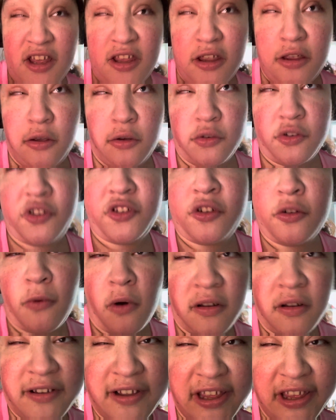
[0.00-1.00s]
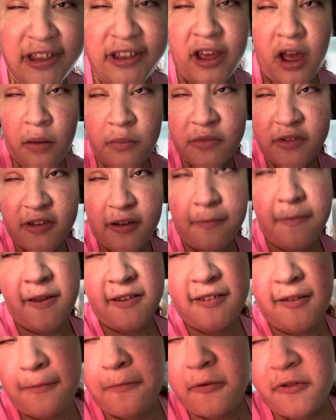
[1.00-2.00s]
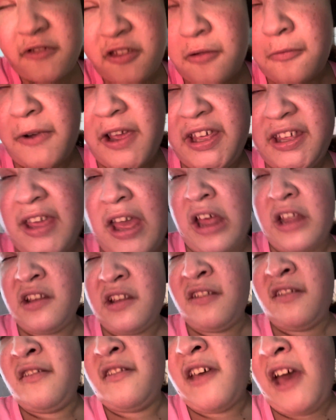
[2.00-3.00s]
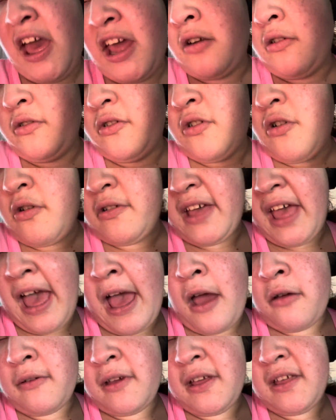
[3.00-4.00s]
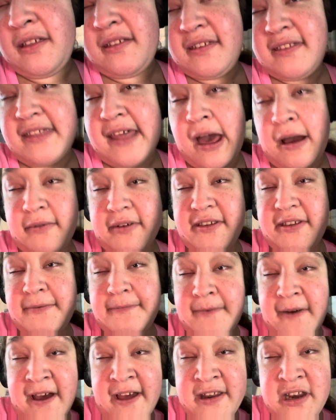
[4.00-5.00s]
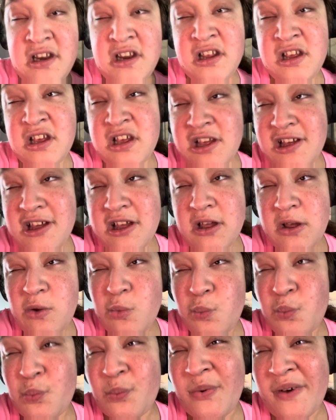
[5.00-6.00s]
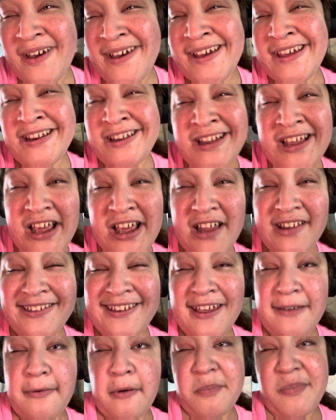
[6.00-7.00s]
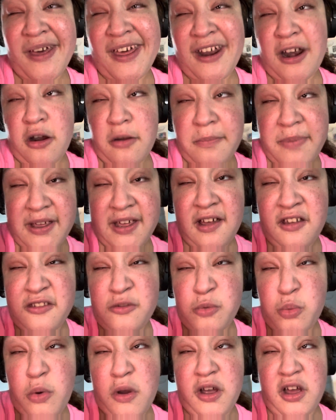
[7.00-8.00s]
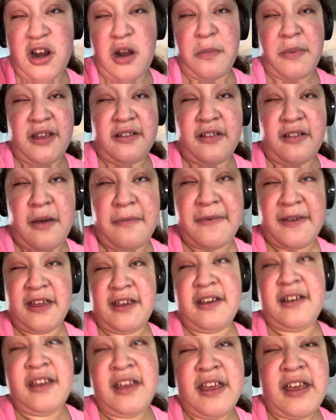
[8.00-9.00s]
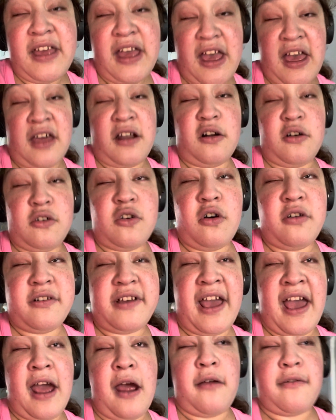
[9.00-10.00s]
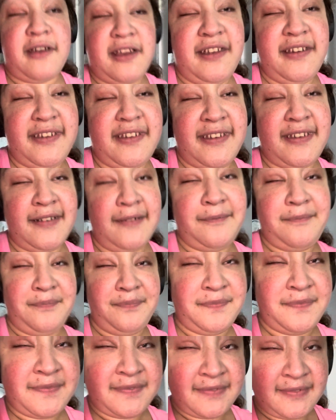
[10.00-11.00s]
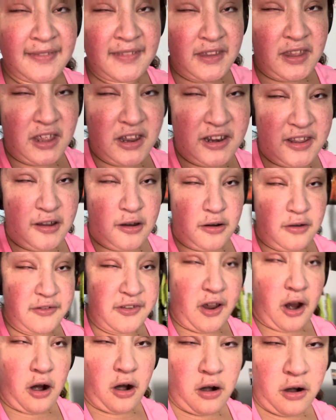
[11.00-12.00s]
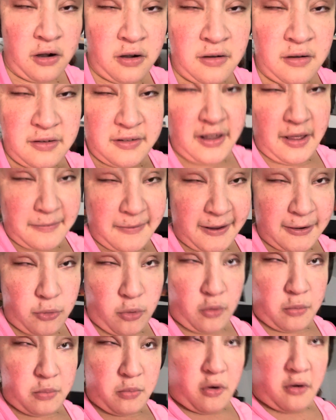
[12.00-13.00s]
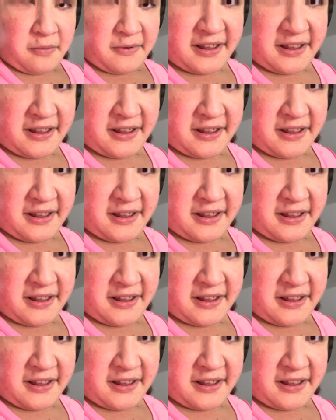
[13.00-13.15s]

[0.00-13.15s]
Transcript: used to only come to visit for the weekend at Uncle Gary's. That was fun. But it's even better because we're going to be living at Uncle Gary's. And here's our living room over